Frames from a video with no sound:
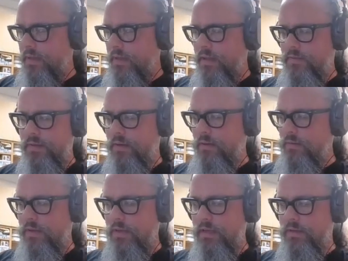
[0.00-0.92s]
he
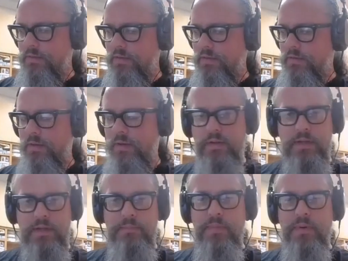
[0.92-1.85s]
sounds like he's just
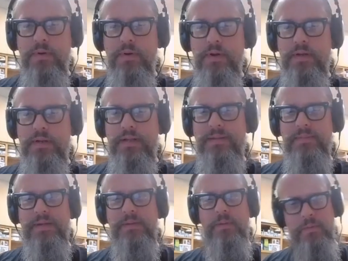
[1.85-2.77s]
totally bored. And
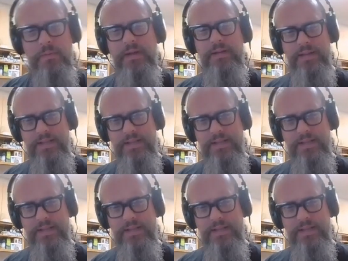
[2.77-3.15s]
I'm like, well, why don't you